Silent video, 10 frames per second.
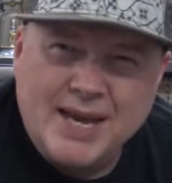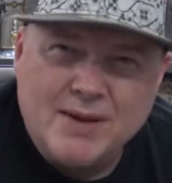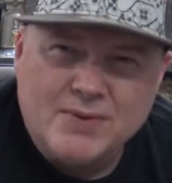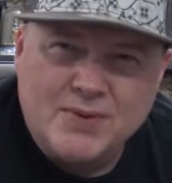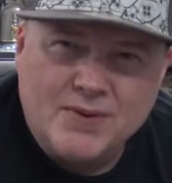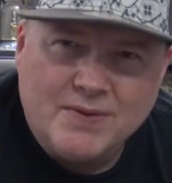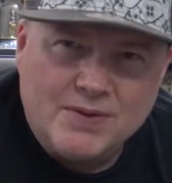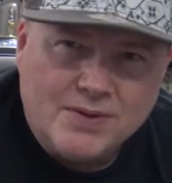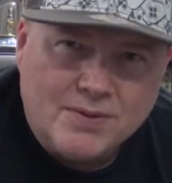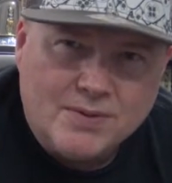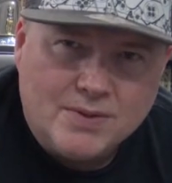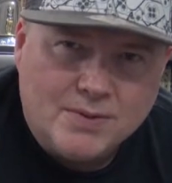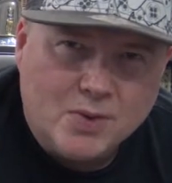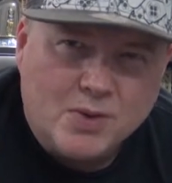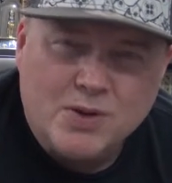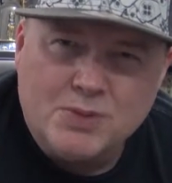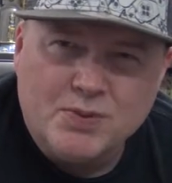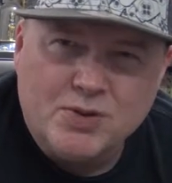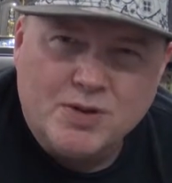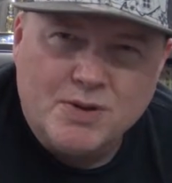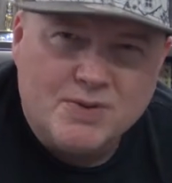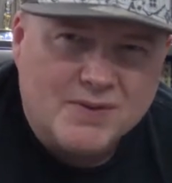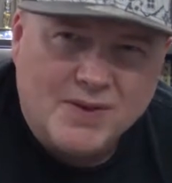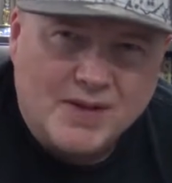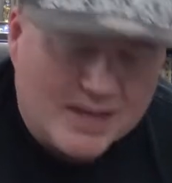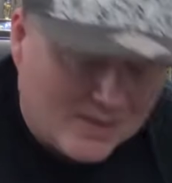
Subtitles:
House or something it's called? Or Ghost Patrol, something like that